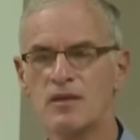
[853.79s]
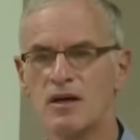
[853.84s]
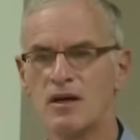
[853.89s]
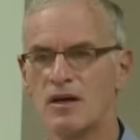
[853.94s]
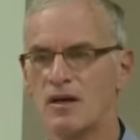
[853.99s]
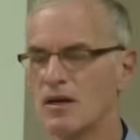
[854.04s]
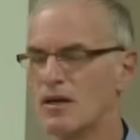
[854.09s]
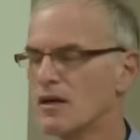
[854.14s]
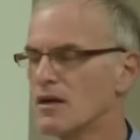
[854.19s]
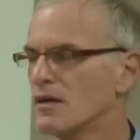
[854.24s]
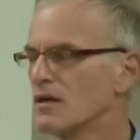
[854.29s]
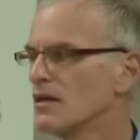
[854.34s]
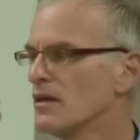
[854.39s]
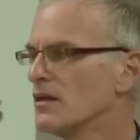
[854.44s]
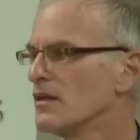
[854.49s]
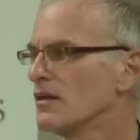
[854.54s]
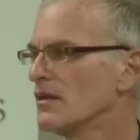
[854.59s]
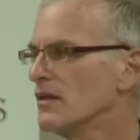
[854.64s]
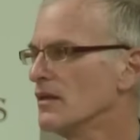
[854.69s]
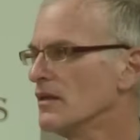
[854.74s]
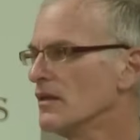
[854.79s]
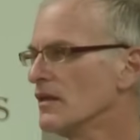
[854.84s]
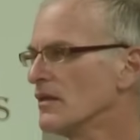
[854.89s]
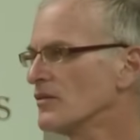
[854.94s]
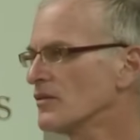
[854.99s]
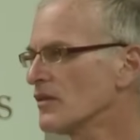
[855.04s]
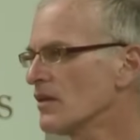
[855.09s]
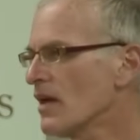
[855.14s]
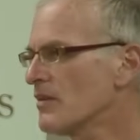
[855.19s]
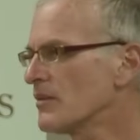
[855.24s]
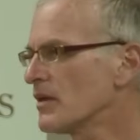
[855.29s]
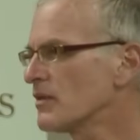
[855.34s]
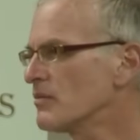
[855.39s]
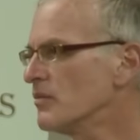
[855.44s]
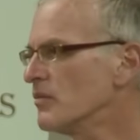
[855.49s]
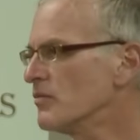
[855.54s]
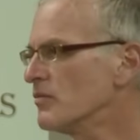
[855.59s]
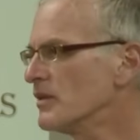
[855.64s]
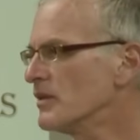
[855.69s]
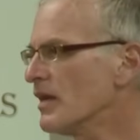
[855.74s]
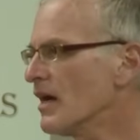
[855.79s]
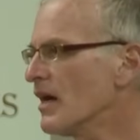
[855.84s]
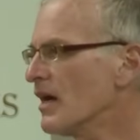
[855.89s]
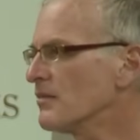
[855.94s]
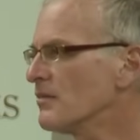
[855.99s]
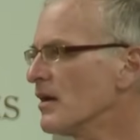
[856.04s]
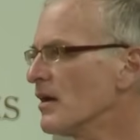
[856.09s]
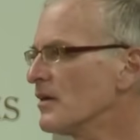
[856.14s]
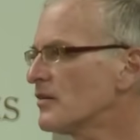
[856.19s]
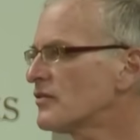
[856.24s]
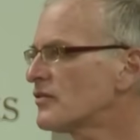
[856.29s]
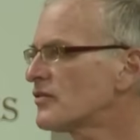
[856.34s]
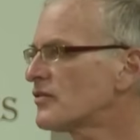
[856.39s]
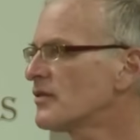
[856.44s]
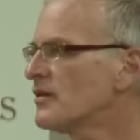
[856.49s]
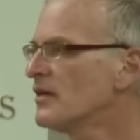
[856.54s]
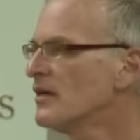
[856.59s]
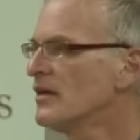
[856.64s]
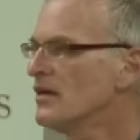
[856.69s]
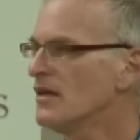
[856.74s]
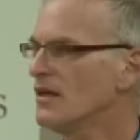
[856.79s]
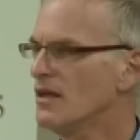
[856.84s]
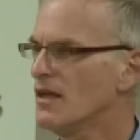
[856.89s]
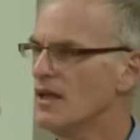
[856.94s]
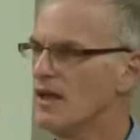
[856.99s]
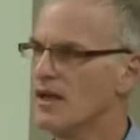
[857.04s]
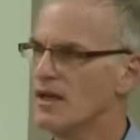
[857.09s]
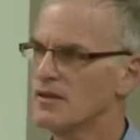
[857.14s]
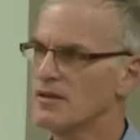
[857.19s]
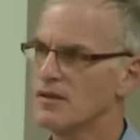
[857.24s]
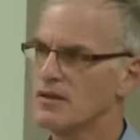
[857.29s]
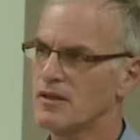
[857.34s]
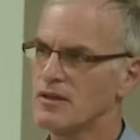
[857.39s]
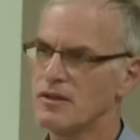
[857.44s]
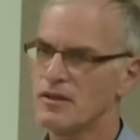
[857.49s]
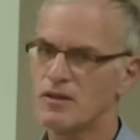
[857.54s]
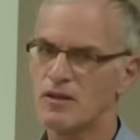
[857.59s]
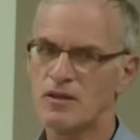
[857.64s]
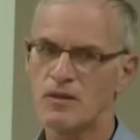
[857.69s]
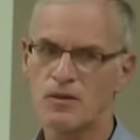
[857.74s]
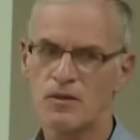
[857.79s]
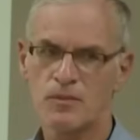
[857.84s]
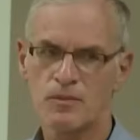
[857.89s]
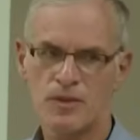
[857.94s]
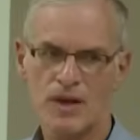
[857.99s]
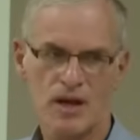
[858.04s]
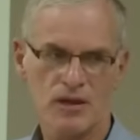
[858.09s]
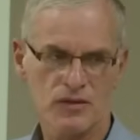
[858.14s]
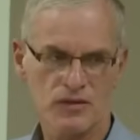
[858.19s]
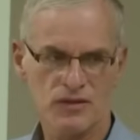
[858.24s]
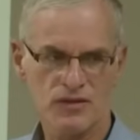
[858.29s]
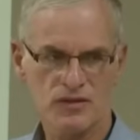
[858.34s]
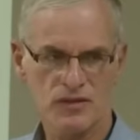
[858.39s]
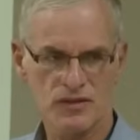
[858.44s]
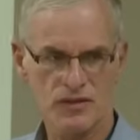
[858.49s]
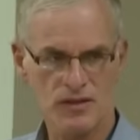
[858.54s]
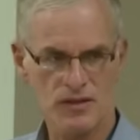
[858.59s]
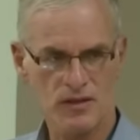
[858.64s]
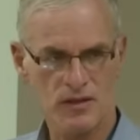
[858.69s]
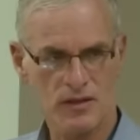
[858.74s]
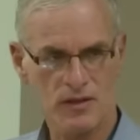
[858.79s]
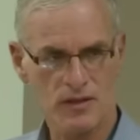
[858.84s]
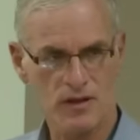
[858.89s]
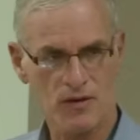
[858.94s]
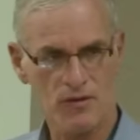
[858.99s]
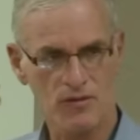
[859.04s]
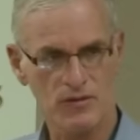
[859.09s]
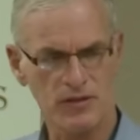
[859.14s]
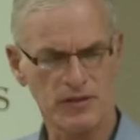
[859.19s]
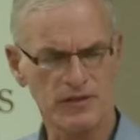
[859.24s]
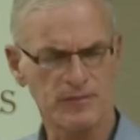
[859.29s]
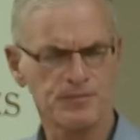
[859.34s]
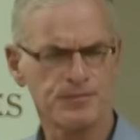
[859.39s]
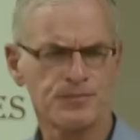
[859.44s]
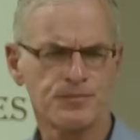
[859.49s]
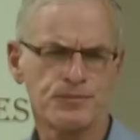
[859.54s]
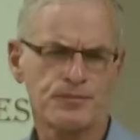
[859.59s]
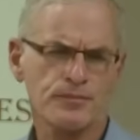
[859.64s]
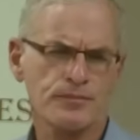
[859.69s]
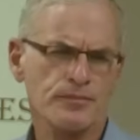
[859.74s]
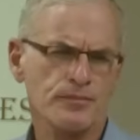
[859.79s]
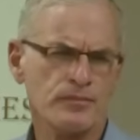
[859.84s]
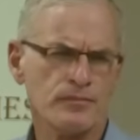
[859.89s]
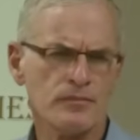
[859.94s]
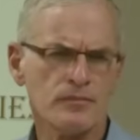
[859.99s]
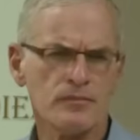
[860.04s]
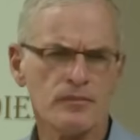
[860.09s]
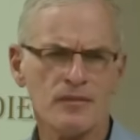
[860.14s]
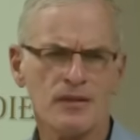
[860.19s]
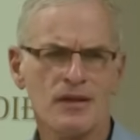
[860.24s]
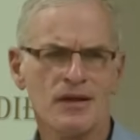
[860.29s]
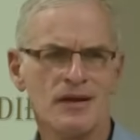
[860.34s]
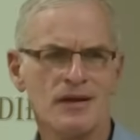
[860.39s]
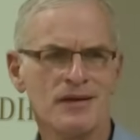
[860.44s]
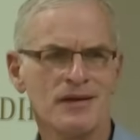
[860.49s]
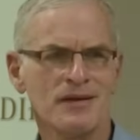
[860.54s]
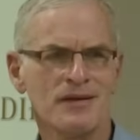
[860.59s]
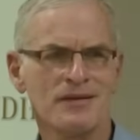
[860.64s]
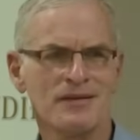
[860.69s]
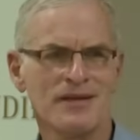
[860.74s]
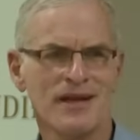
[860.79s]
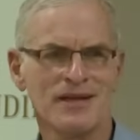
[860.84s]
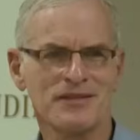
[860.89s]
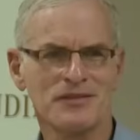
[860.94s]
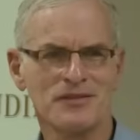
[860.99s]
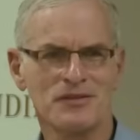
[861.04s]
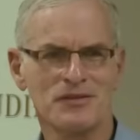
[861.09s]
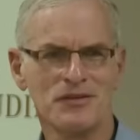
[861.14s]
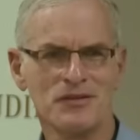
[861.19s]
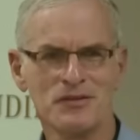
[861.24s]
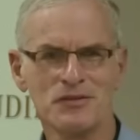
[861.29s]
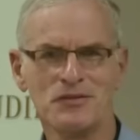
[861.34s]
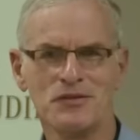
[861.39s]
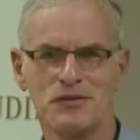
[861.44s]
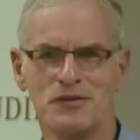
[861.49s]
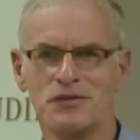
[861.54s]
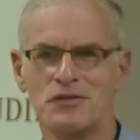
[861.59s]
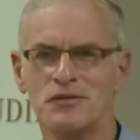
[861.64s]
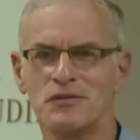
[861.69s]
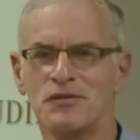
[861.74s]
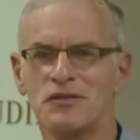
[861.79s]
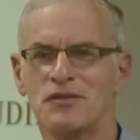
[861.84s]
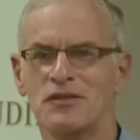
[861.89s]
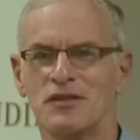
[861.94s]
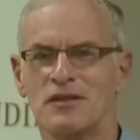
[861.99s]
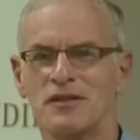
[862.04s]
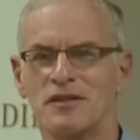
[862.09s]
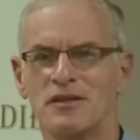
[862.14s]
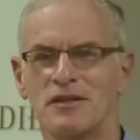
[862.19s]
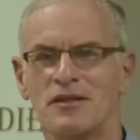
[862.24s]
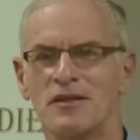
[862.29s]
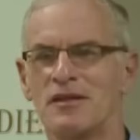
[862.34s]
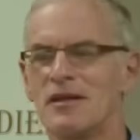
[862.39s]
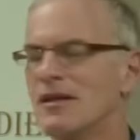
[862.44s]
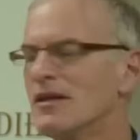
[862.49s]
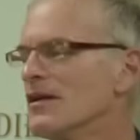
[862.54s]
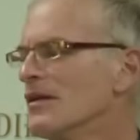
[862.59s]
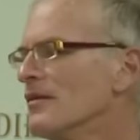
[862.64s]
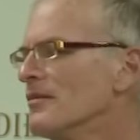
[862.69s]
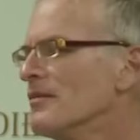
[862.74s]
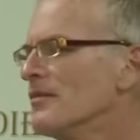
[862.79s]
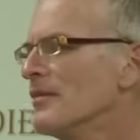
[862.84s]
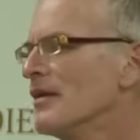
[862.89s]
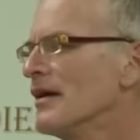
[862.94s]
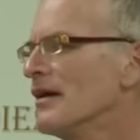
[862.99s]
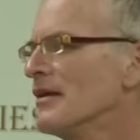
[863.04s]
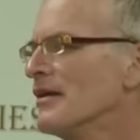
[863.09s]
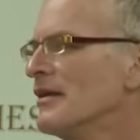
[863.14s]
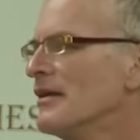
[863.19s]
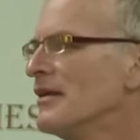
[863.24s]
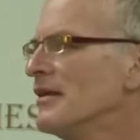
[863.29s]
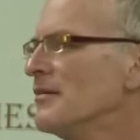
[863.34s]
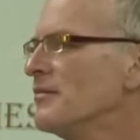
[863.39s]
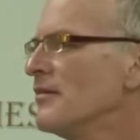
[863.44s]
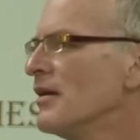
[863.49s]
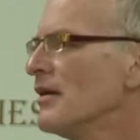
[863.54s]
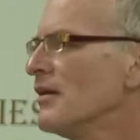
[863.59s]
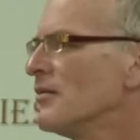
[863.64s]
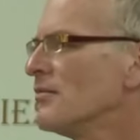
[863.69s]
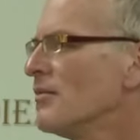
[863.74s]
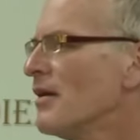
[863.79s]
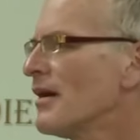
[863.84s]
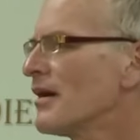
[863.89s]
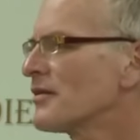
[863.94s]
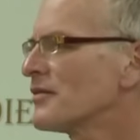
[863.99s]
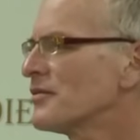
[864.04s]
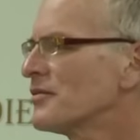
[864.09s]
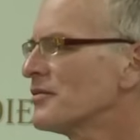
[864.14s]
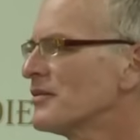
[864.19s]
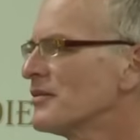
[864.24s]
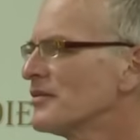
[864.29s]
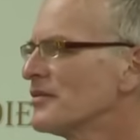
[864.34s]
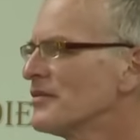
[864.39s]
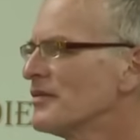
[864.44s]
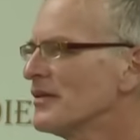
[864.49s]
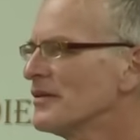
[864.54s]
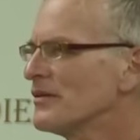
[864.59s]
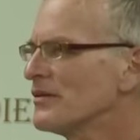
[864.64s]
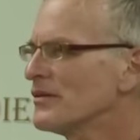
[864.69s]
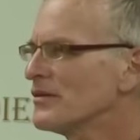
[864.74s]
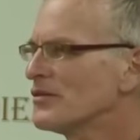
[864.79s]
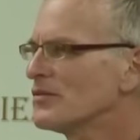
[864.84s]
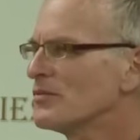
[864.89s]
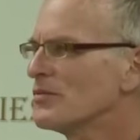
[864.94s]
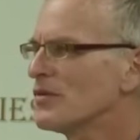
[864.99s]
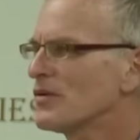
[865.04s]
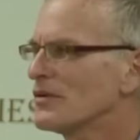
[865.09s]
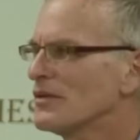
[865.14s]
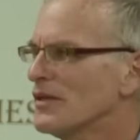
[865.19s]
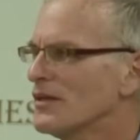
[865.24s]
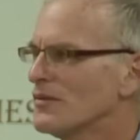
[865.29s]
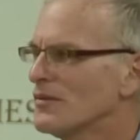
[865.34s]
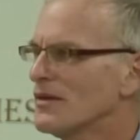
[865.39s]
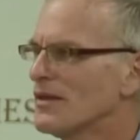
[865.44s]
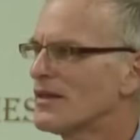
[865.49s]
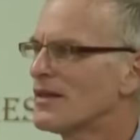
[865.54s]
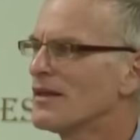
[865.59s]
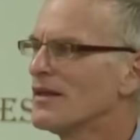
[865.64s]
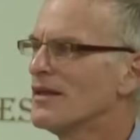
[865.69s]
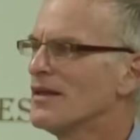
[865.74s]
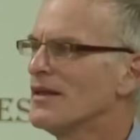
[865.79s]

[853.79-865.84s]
the Islamic movement Hamas and the Palestinian Authority. That's new news, and my email box was filled this morning with